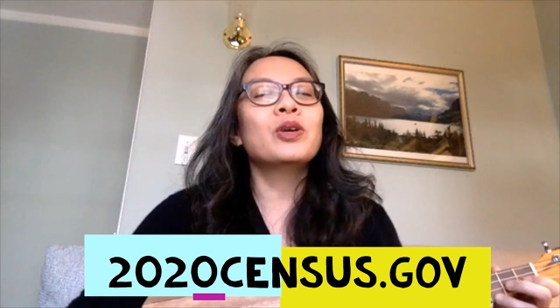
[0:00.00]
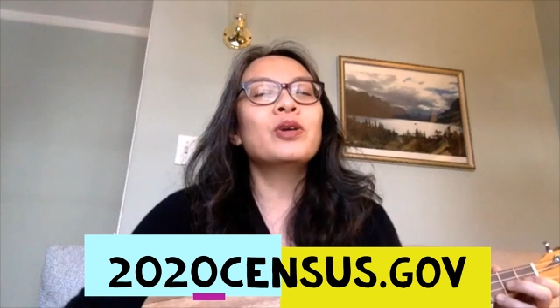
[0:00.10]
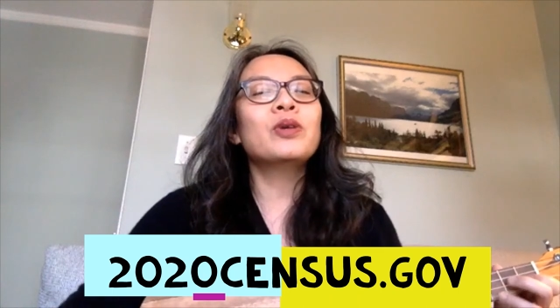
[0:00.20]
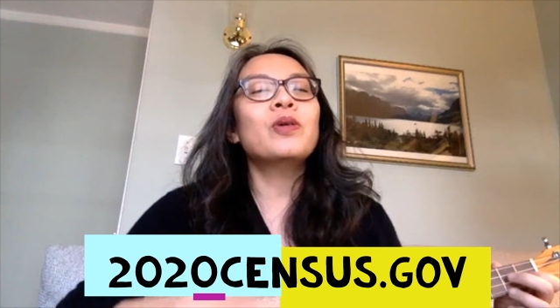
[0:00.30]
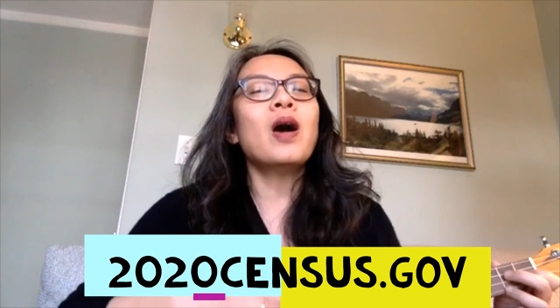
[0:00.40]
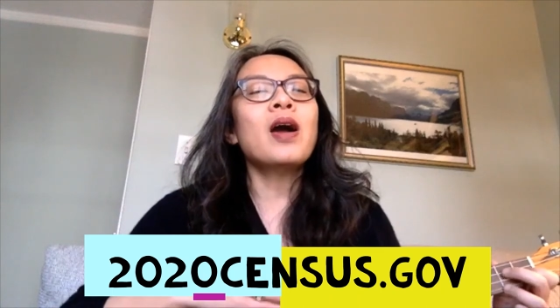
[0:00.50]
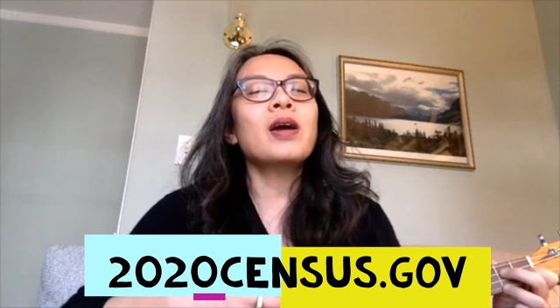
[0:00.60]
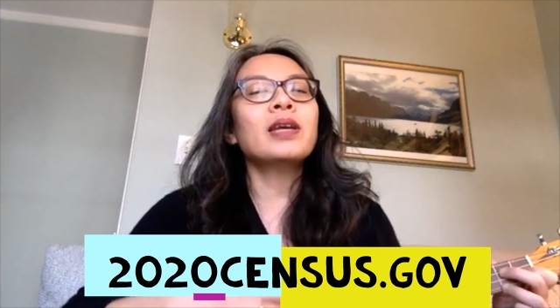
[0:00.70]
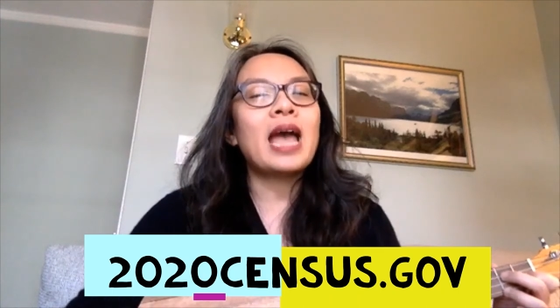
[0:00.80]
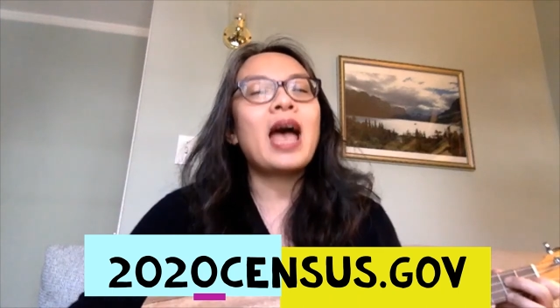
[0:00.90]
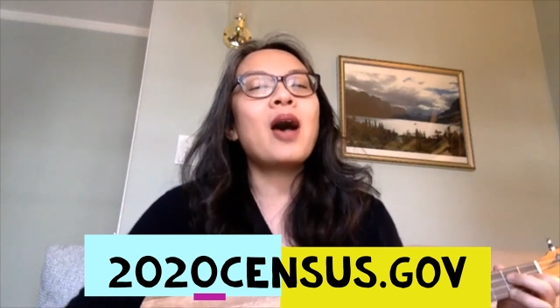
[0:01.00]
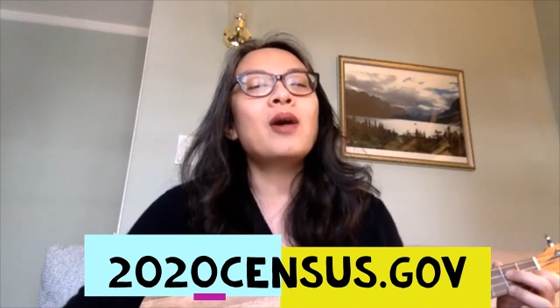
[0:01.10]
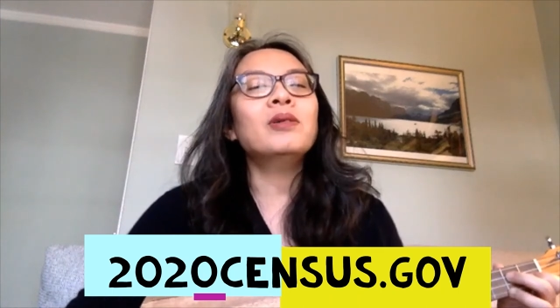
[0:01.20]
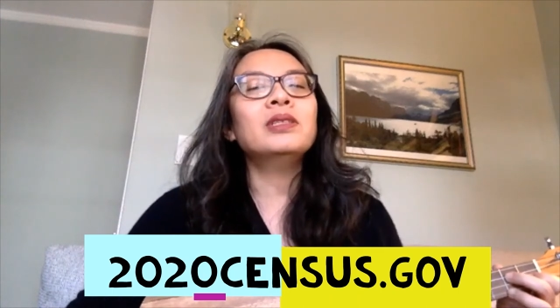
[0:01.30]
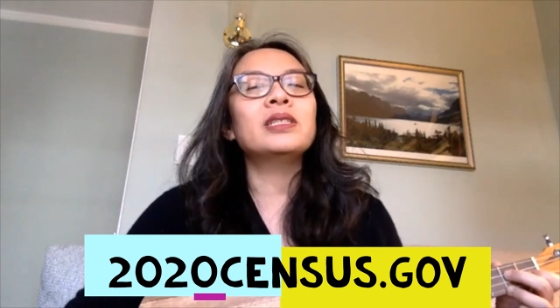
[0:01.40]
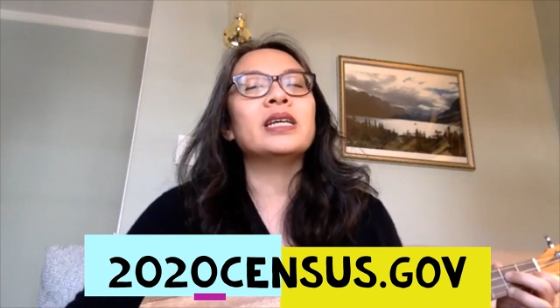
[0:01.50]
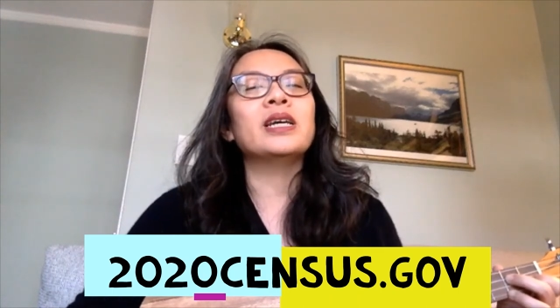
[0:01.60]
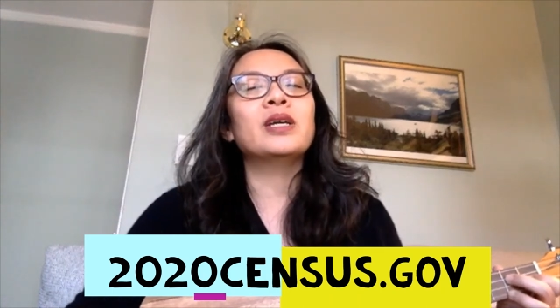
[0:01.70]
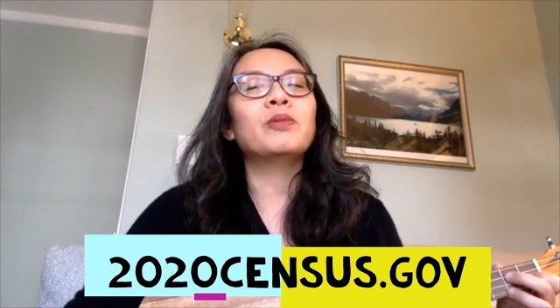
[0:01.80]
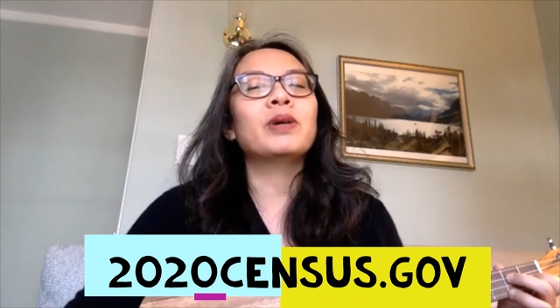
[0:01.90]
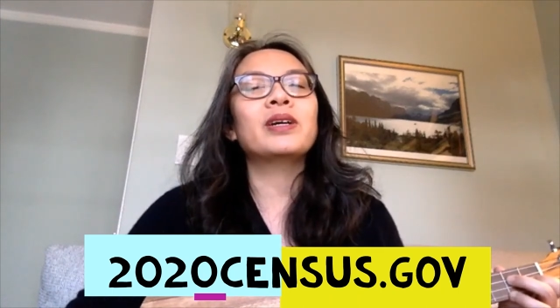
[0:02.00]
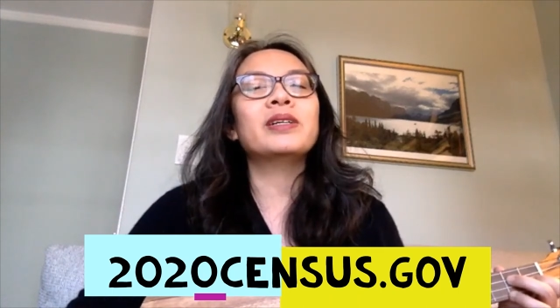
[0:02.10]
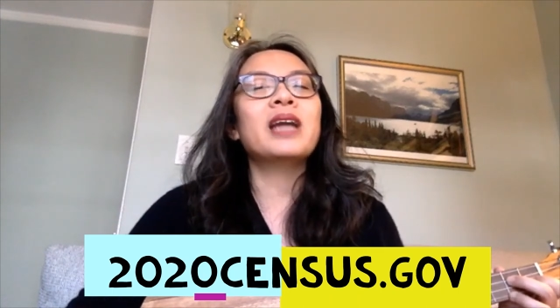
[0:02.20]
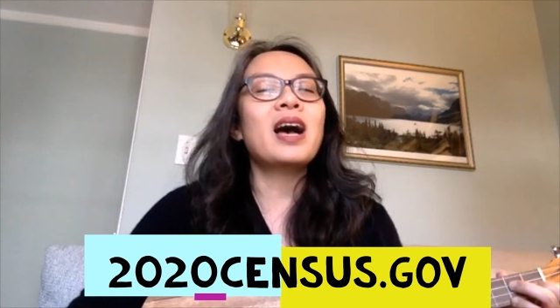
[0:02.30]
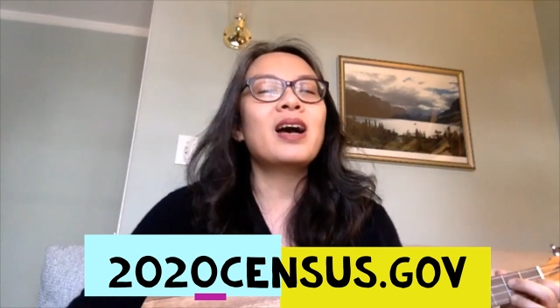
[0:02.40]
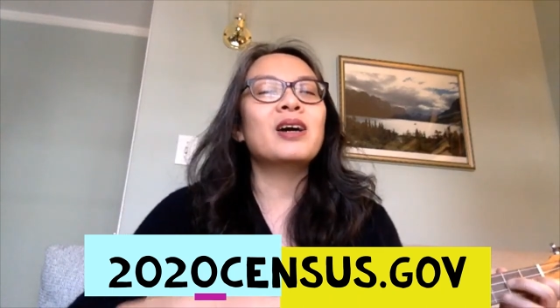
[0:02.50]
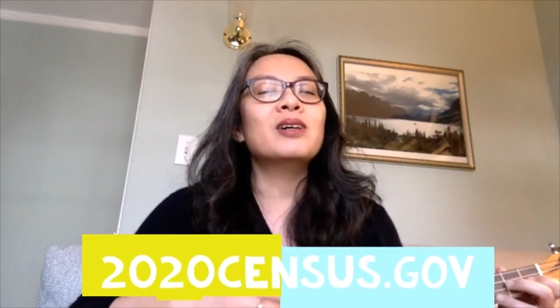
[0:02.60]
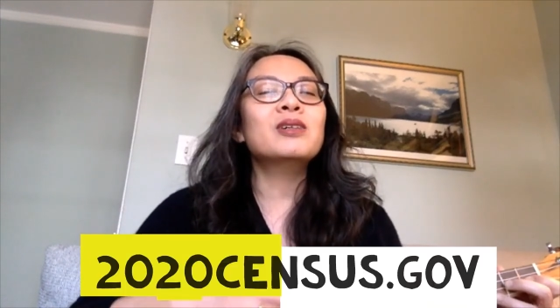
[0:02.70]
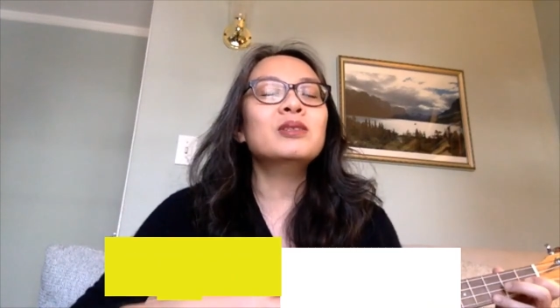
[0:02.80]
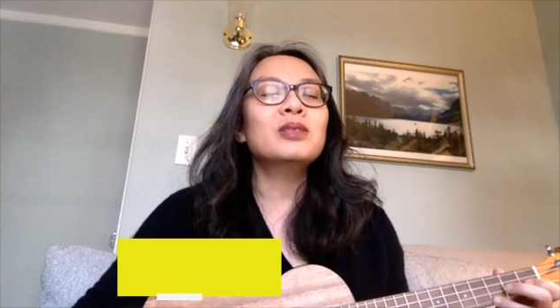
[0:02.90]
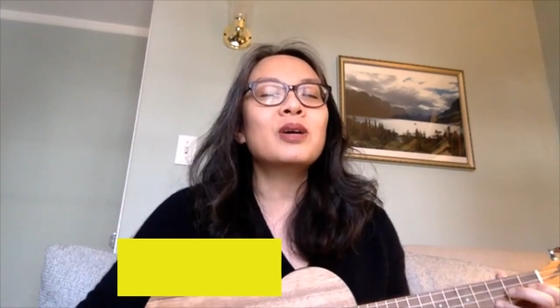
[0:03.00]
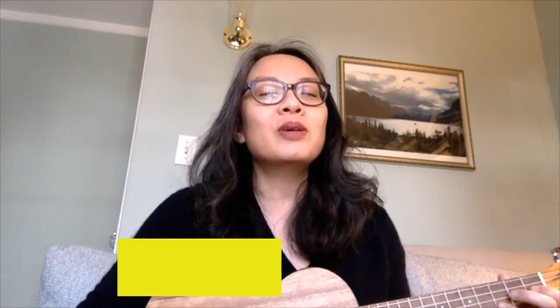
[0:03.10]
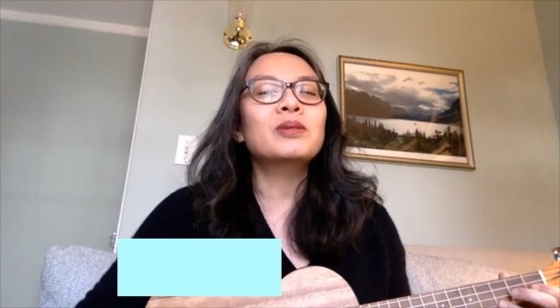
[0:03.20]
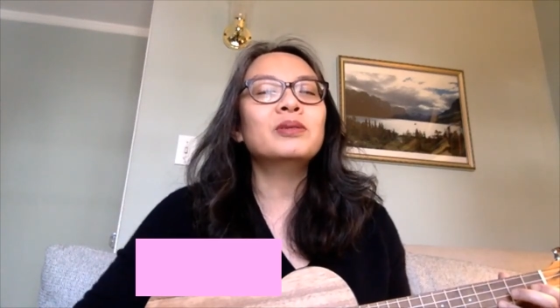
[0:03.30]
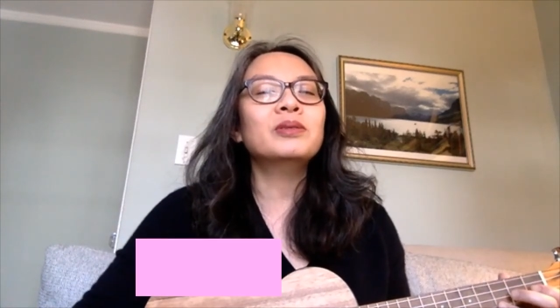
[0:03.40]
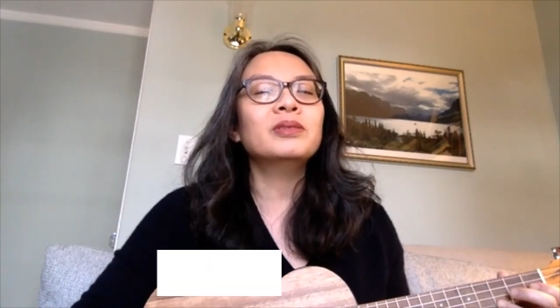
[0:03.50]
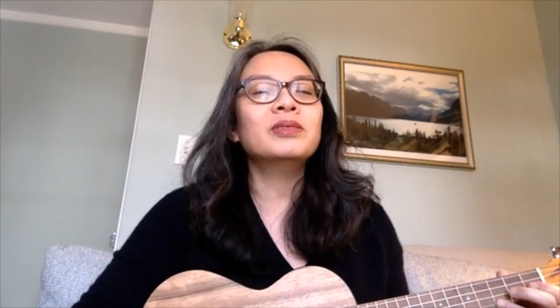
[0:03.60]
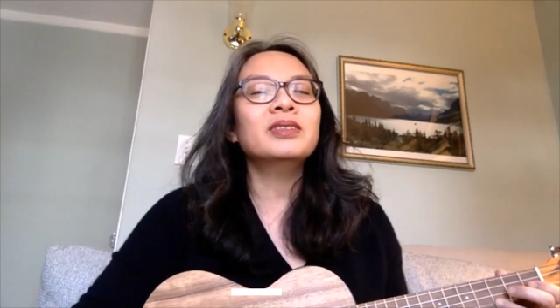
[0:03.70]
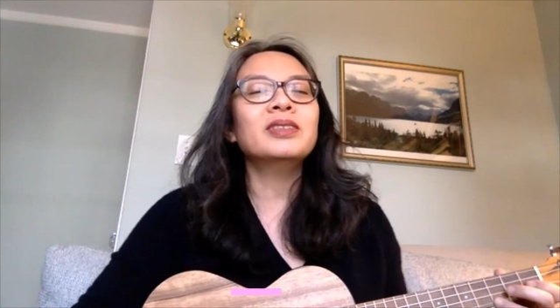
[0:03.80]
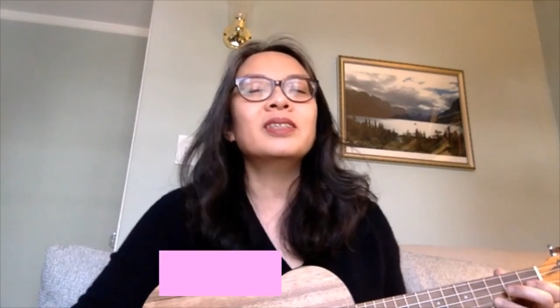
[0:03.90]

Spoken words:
You are counted, we're not alone.